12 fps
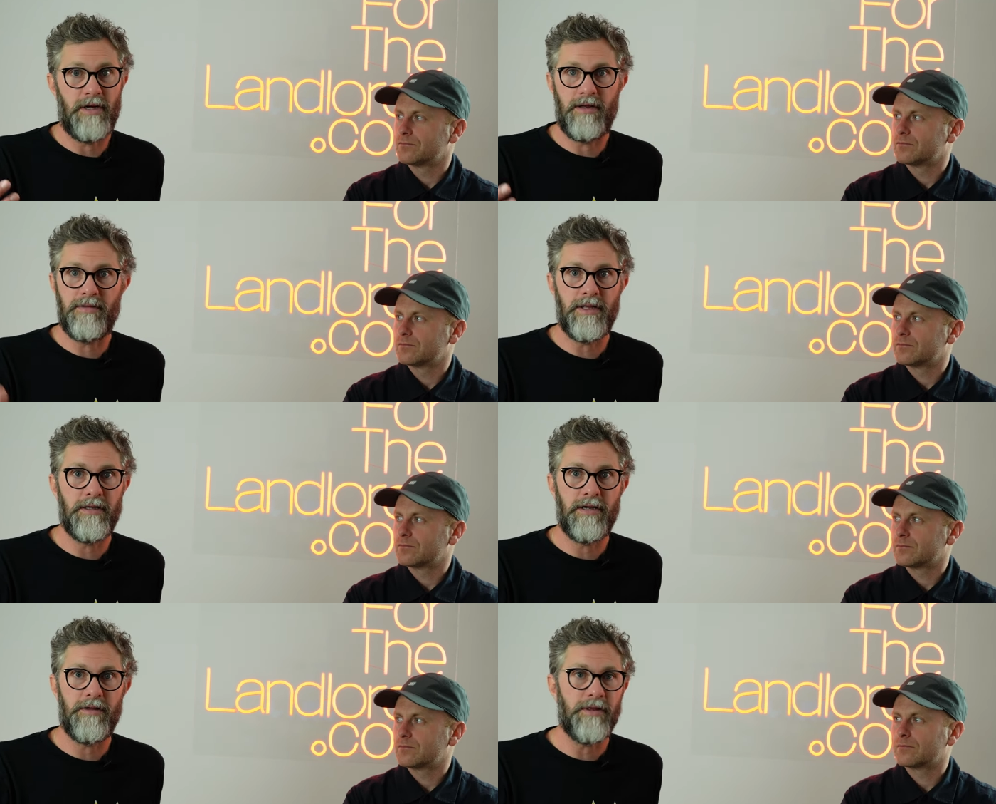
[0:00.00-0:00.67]

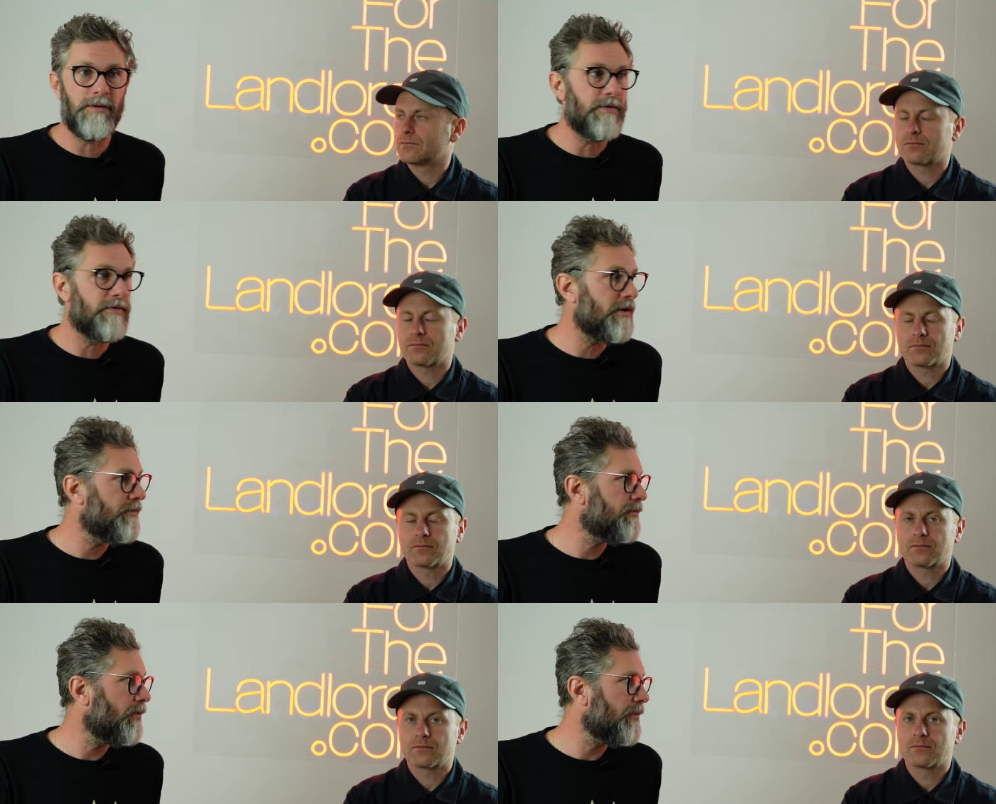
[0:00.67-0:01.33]
Speaker 1: think we've
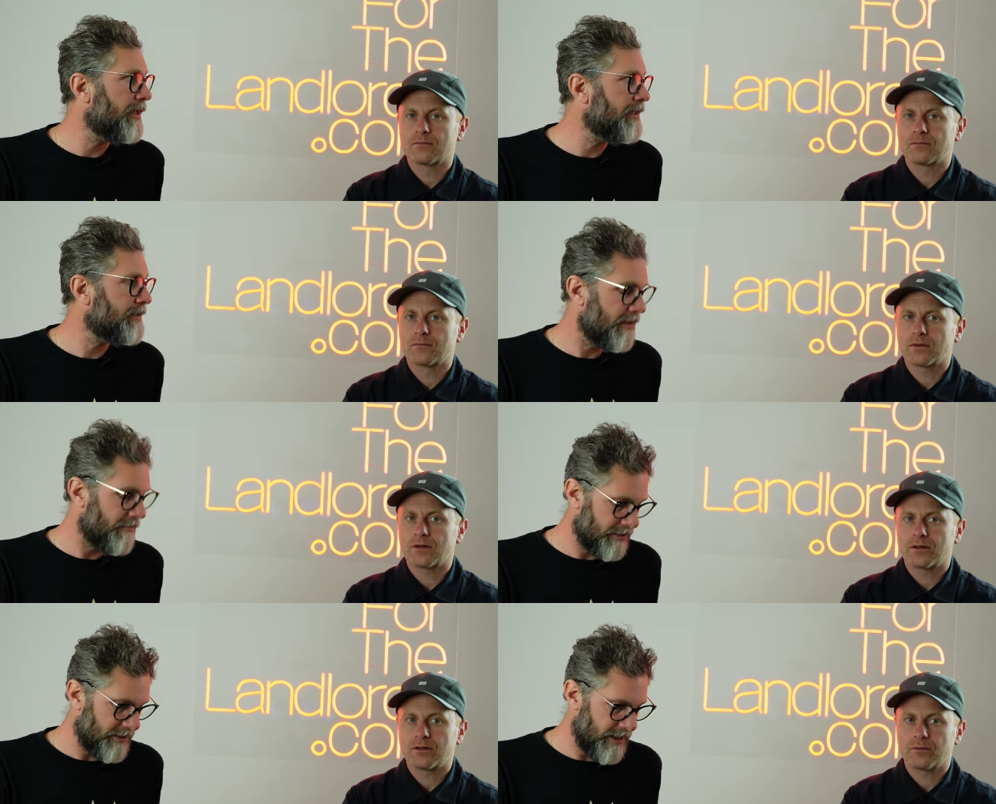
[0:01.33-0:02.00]
covered what we need to
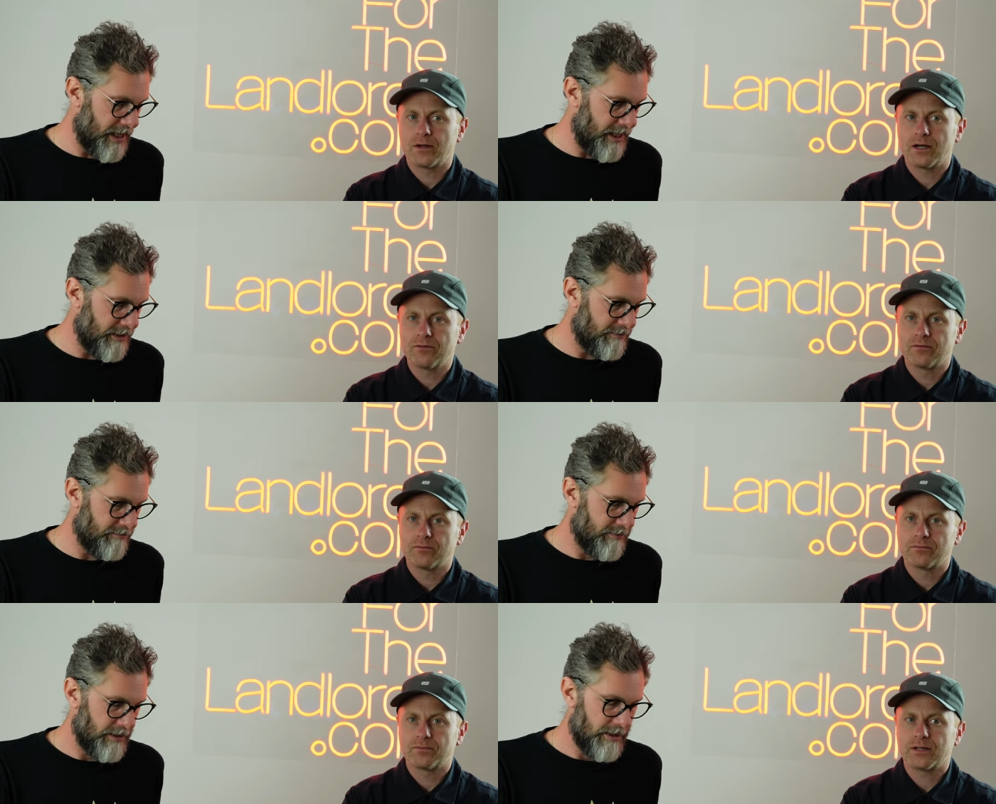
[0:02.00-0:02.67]
Speaker 2: cover today.
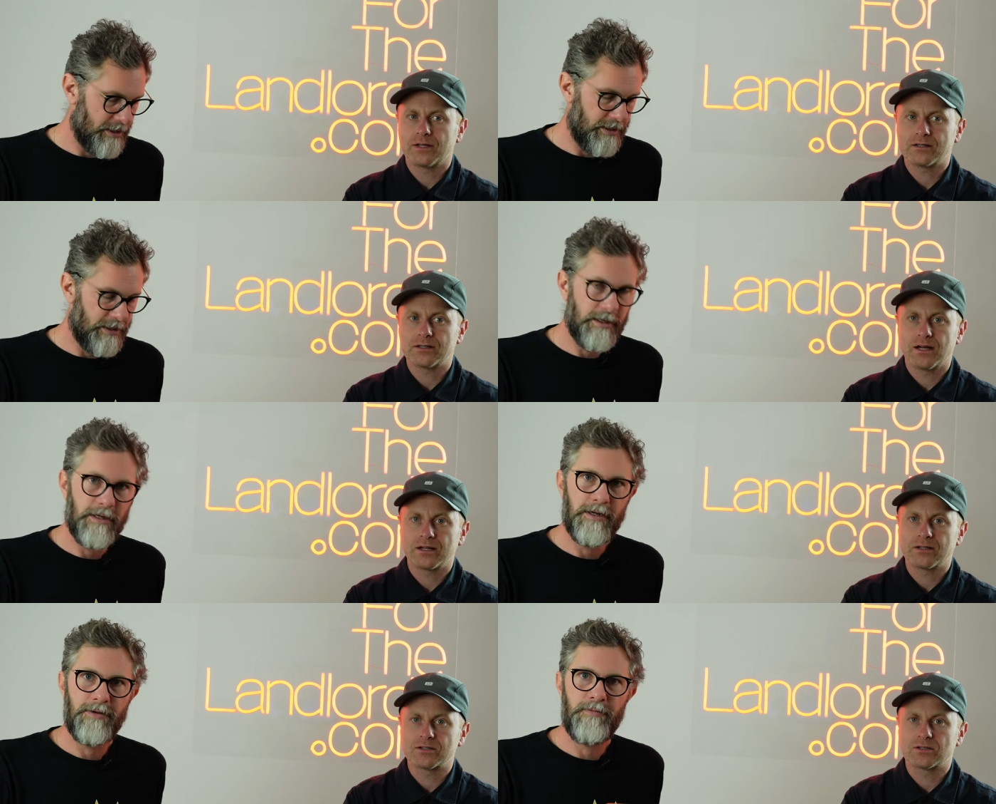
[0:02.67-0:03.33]
Please
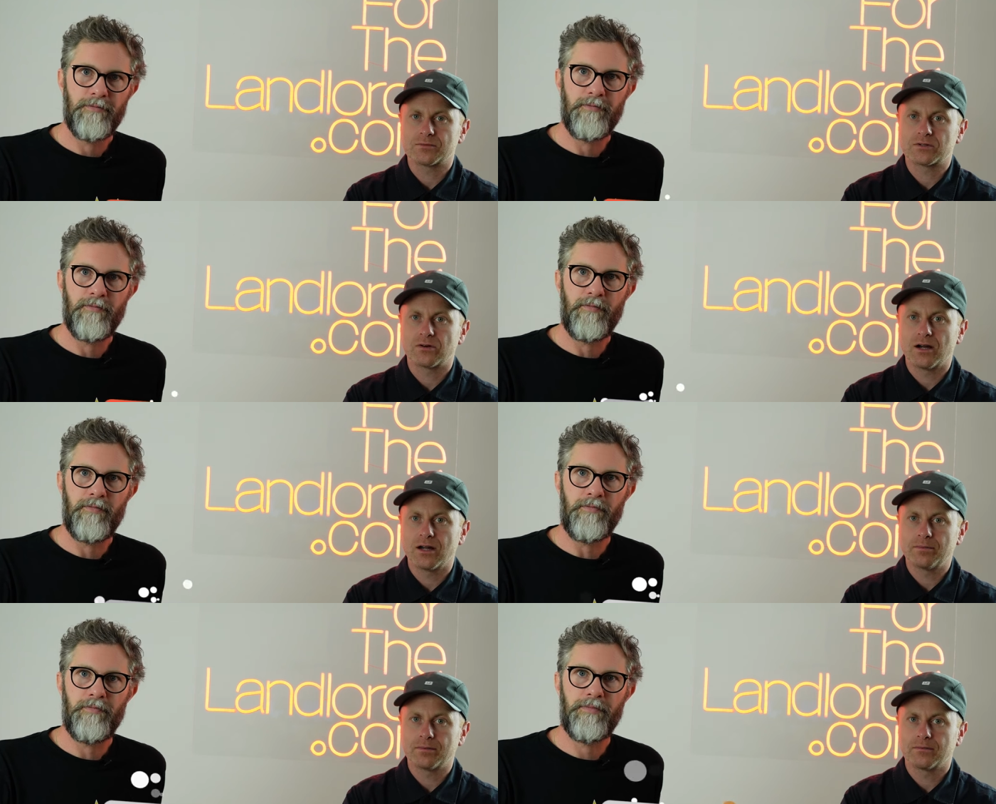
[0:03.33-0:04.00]
like and
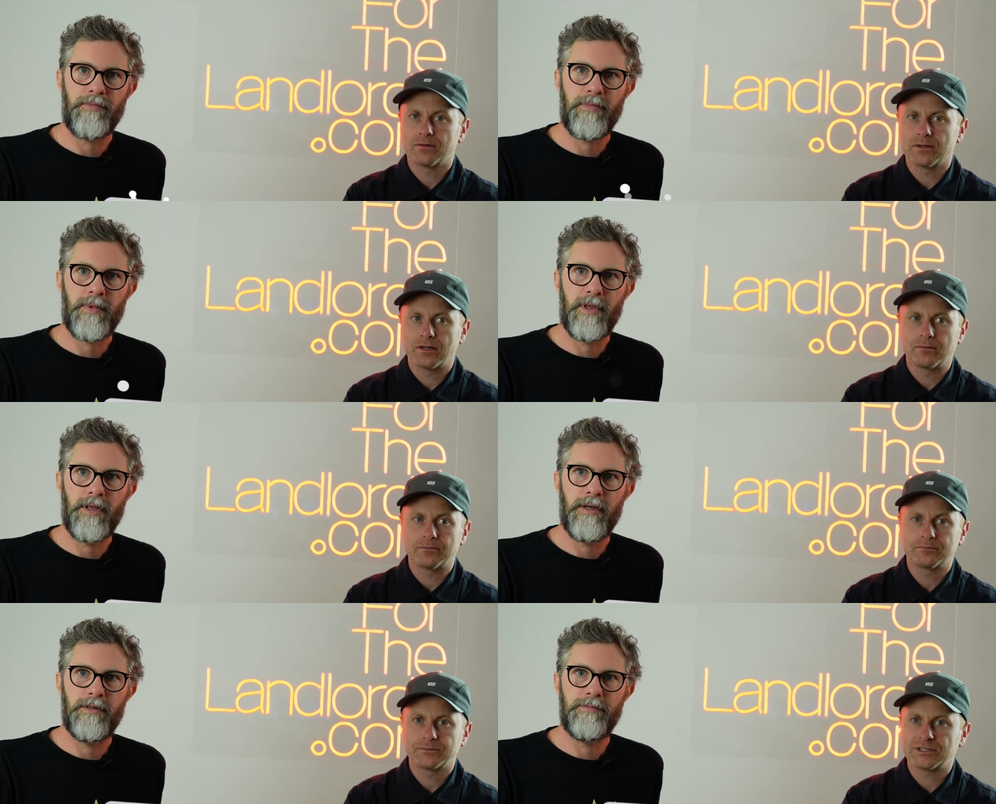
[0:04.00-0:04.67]
subscribe,
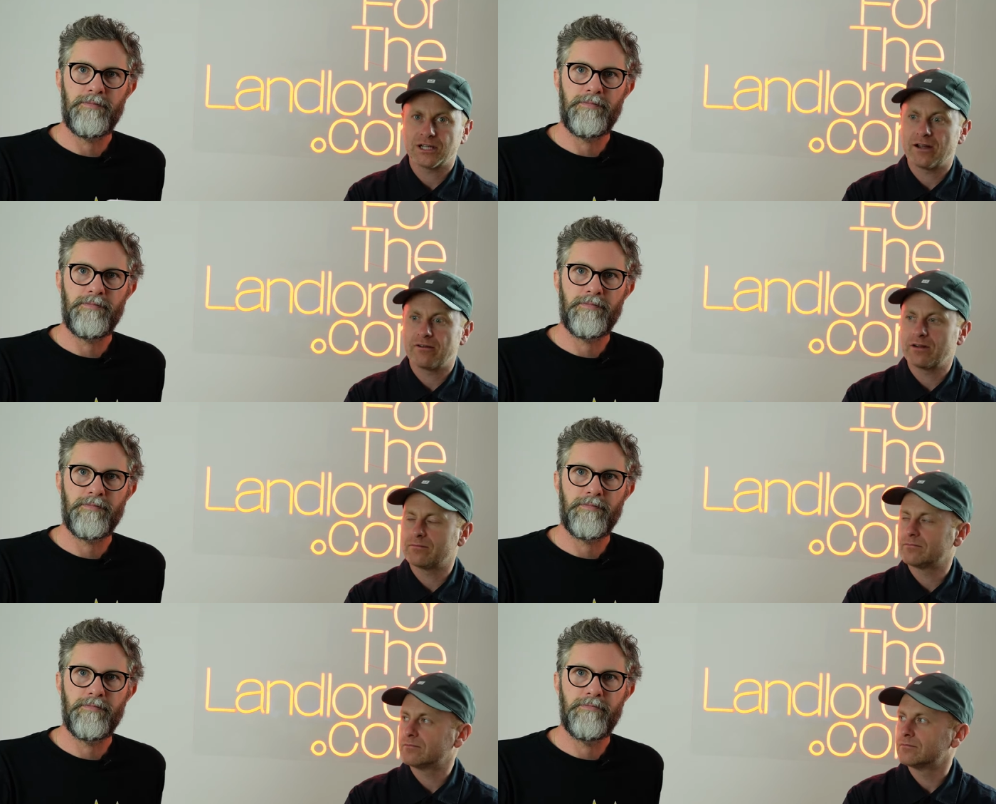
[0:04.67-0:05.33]
share
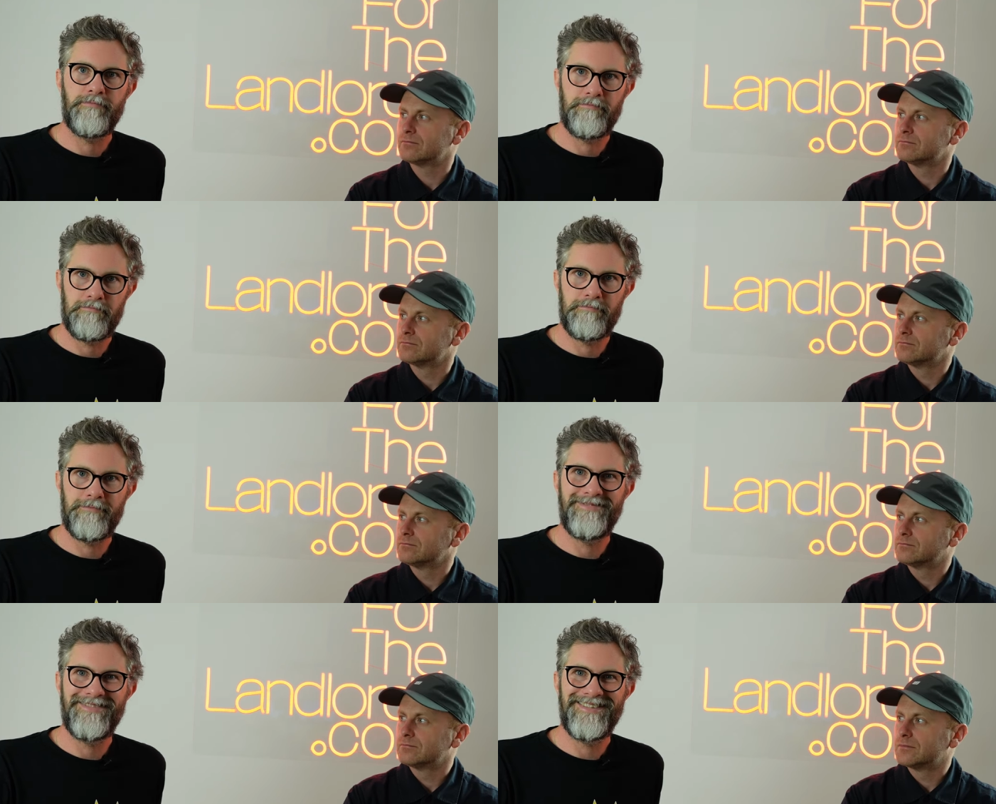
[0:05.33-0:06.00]
it,
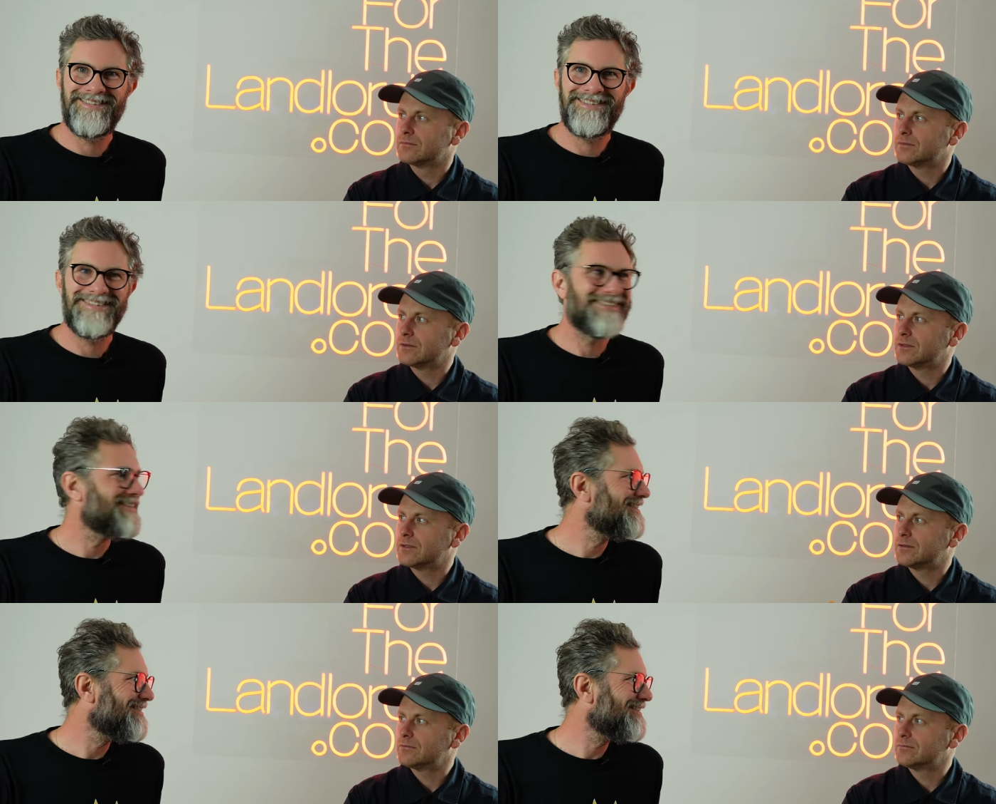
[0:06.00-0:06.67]

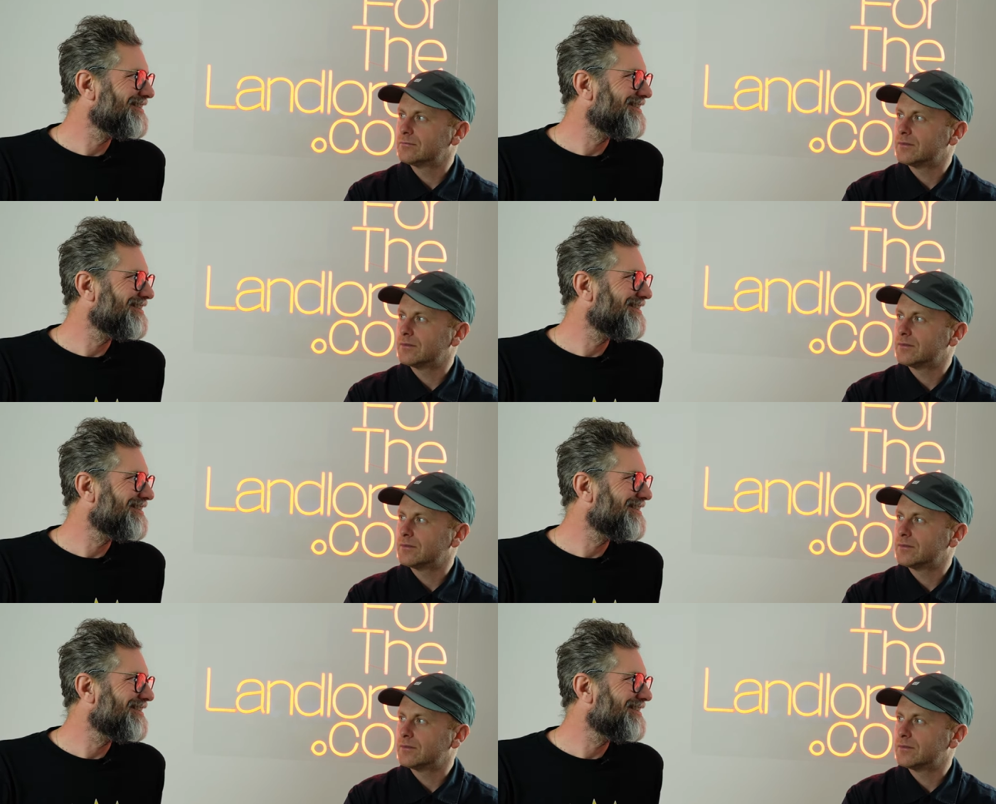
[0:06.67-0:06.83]
and